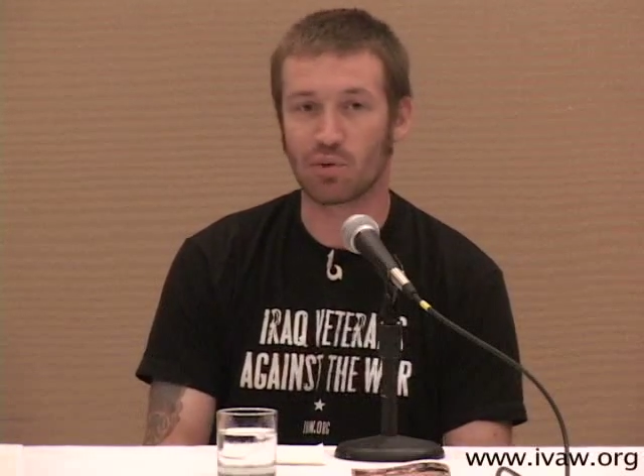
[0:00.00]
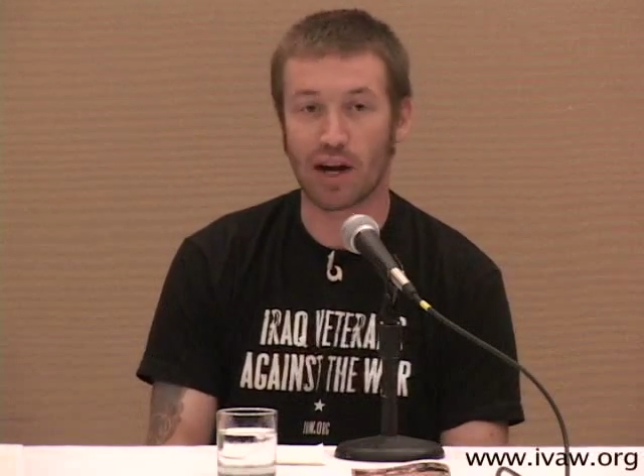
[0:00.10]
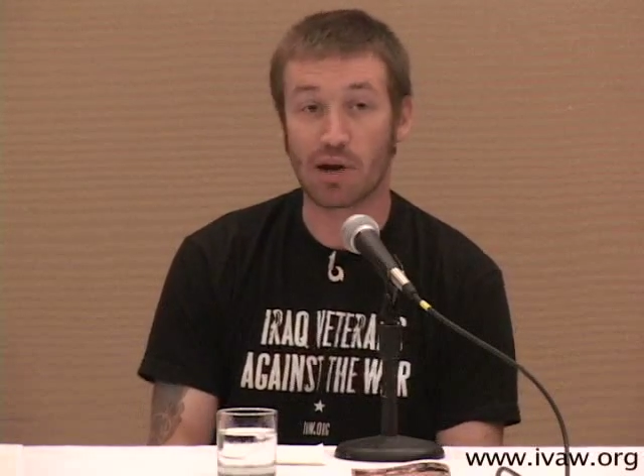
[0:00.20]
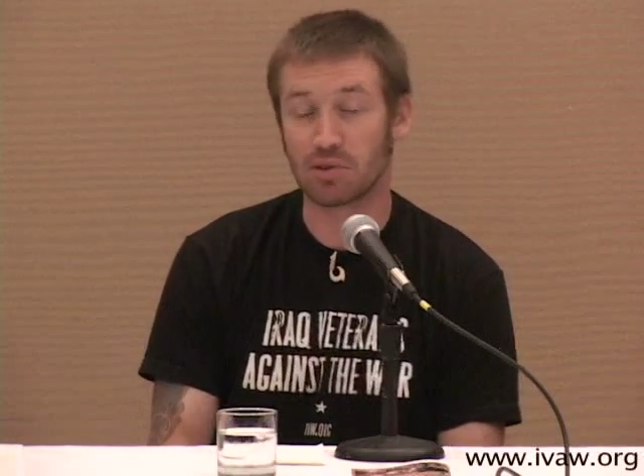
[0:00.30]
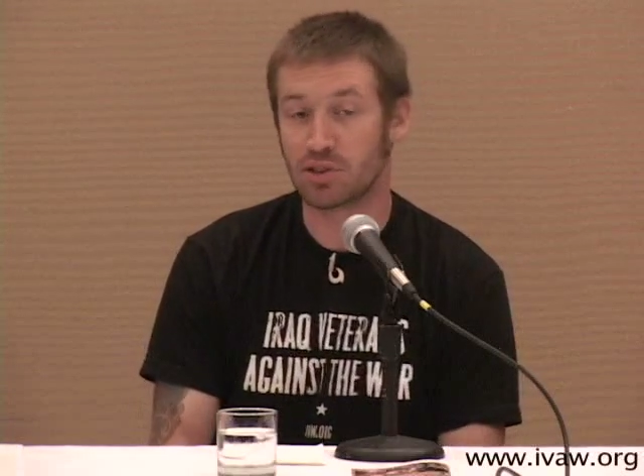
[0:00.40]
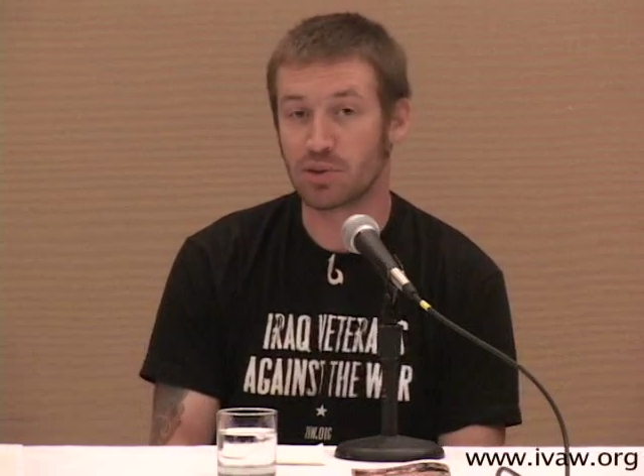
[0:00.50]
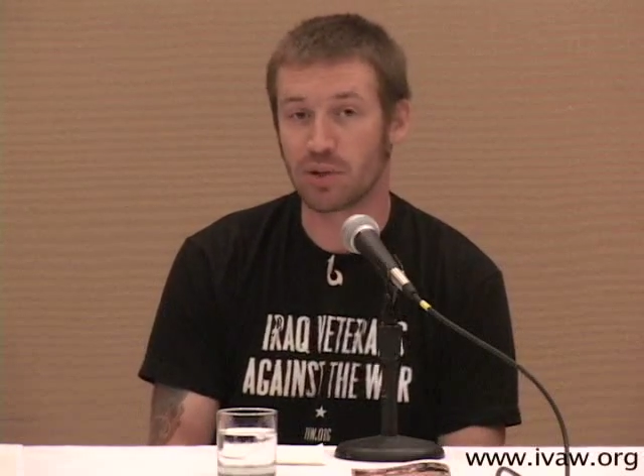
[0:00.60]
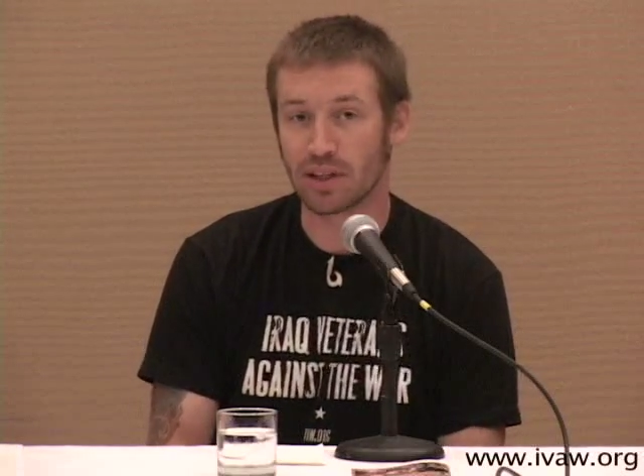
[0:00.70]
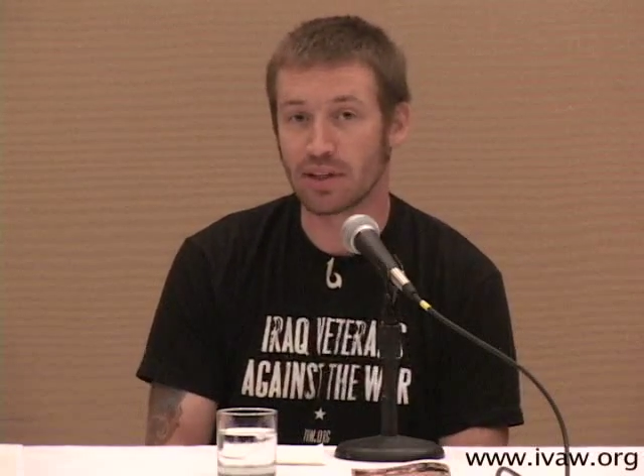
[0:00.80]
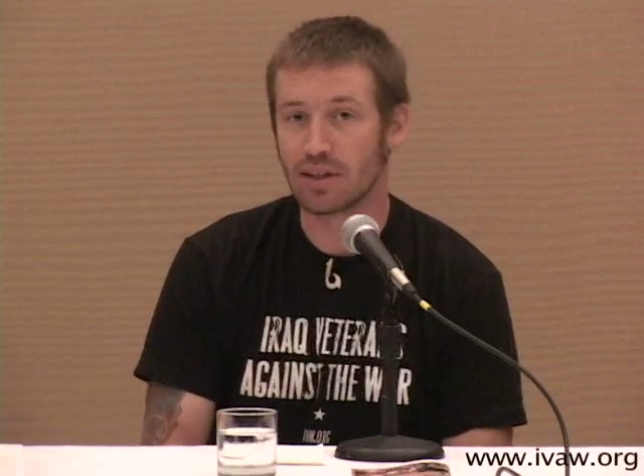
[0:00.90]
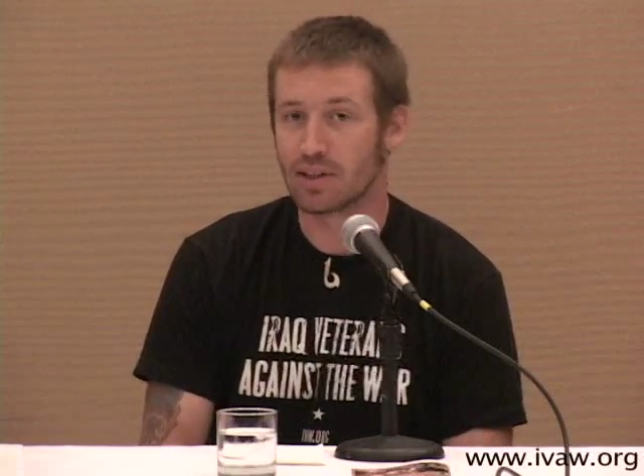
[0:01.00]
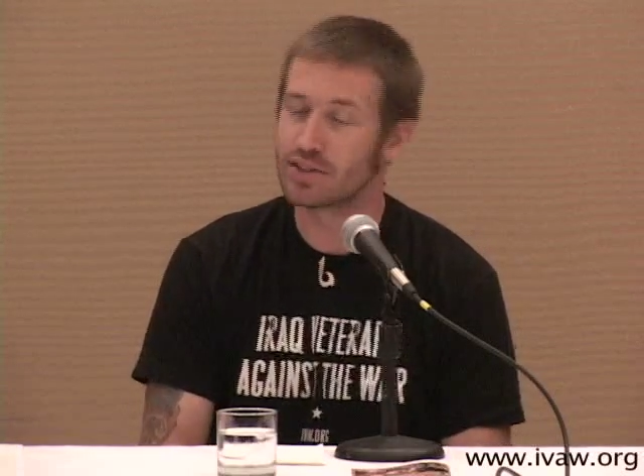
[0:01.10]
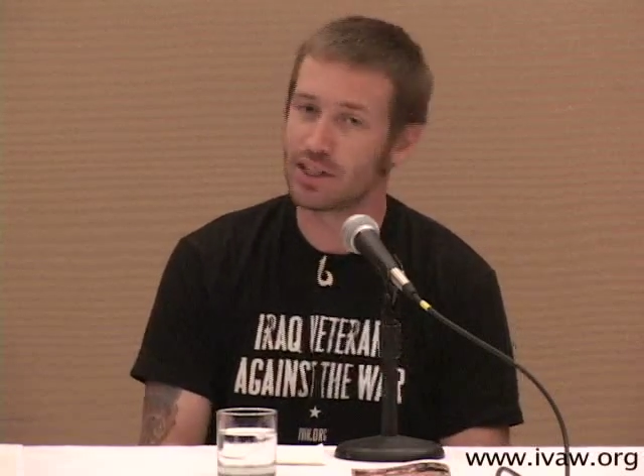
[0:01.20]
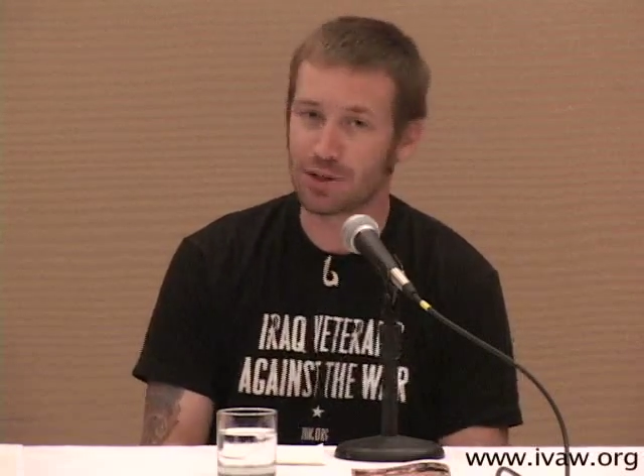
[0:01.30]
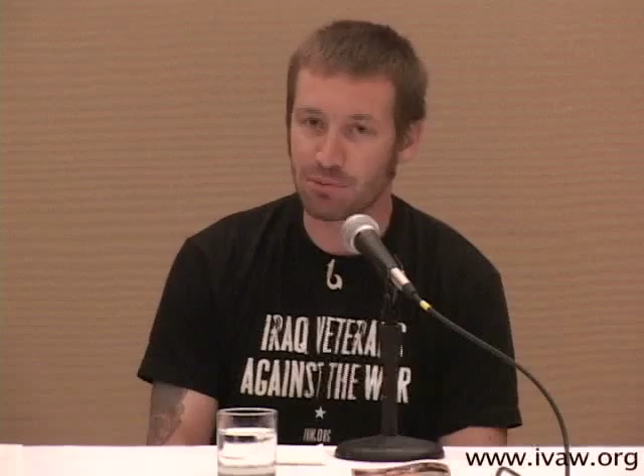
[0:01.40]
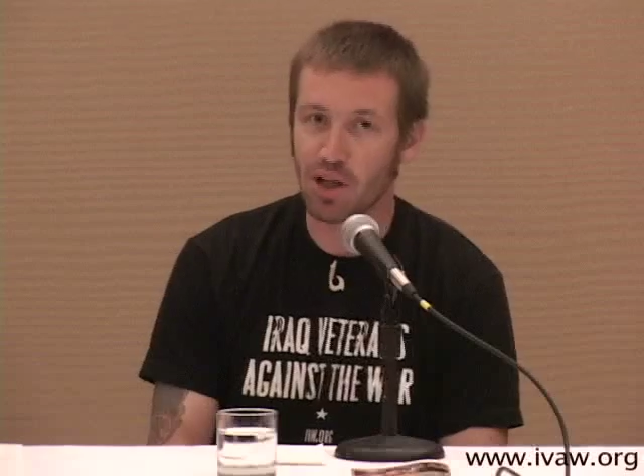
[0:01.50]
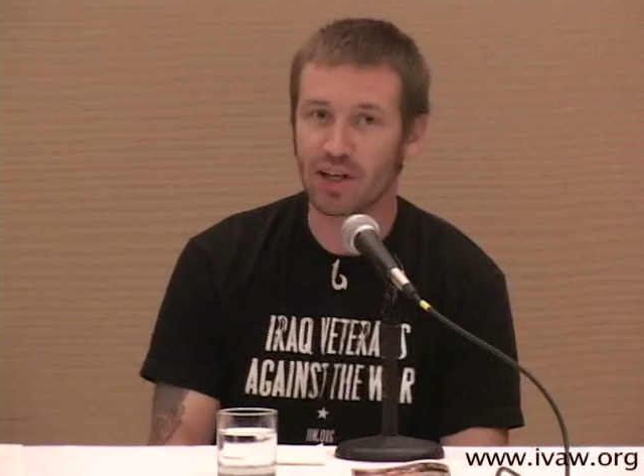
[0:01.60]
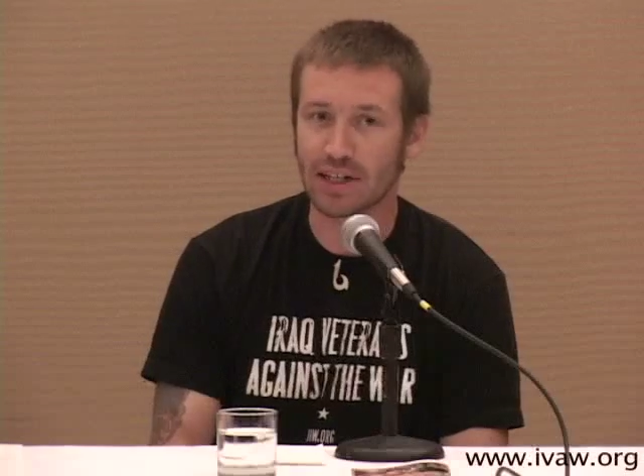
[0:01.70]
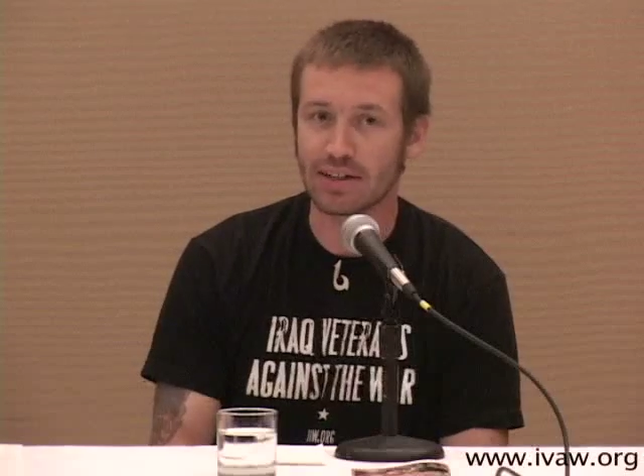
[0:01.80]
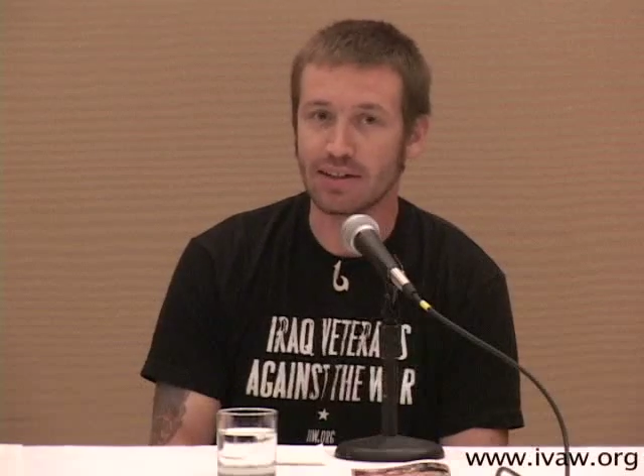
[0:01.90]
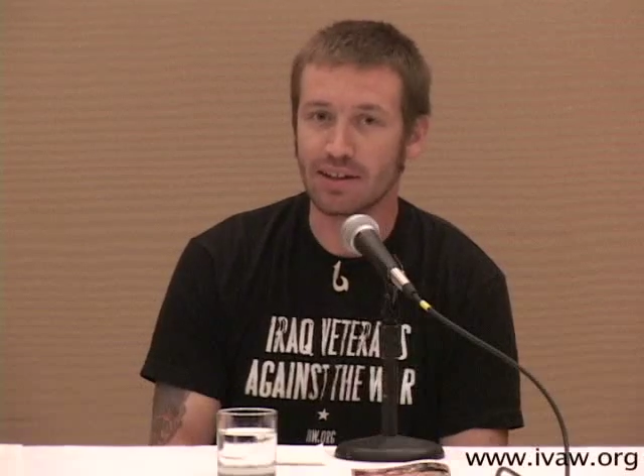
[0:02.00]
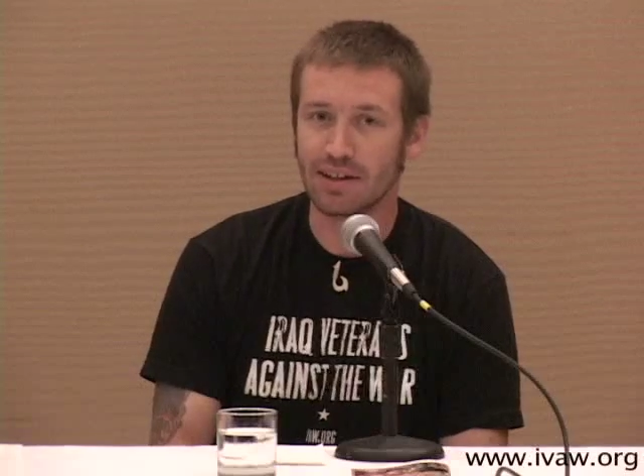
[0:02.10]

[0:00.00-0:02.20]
what I was doing. They're saying, "You're blogging."